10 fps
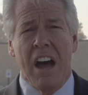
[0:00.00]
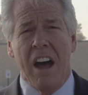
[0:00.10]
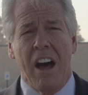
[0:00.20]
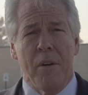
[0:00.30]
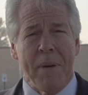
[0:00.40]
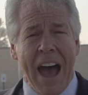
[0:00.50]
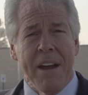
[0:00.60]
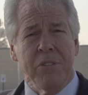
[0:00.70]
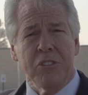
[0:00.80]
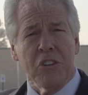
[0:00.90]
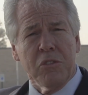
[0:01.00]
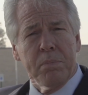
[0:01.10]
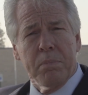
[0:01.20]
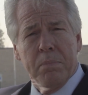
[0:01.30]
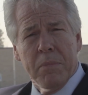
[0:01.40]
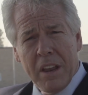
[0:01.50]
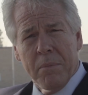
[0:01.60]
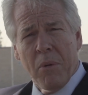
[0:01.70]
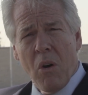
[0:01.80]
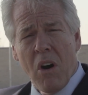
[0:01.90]
Um, I was just
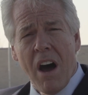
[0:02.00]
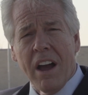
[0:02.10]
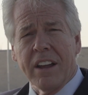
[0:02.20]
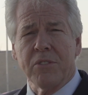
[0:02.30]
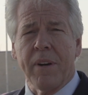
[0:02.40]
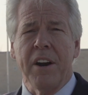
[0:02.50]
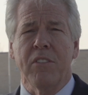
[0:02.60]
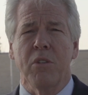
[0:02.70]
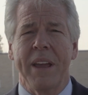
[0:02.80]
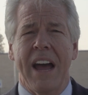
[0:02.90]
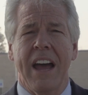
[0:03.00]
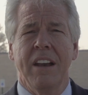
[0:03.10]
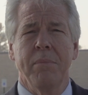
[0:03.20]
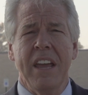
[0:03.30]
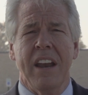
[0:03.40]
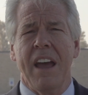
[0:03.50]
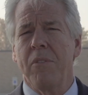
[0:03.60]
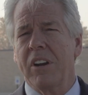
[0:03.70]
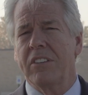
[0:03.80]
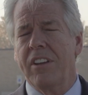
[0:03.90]
in Mohawk, it's right over behind me, and I
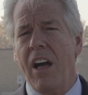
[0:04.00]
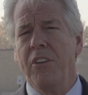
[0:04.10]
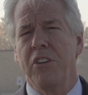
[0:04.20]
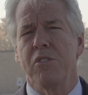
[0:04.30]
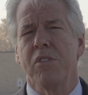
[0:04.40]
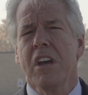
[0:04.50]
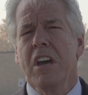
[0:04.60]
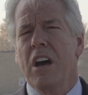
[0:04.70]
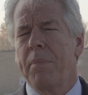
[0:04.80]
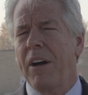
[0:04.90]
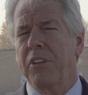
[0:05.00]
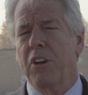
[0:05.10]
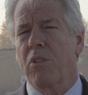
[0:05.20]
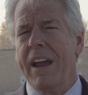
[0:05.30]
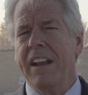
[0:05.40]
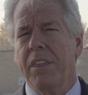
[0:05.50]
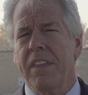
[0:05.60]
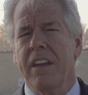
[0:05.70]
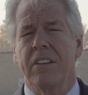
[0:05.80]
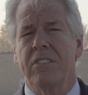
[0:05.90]
want to tell you about the great
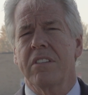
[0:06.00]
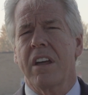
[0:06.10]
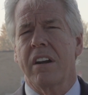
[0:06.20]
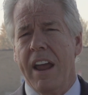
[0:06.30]
things that are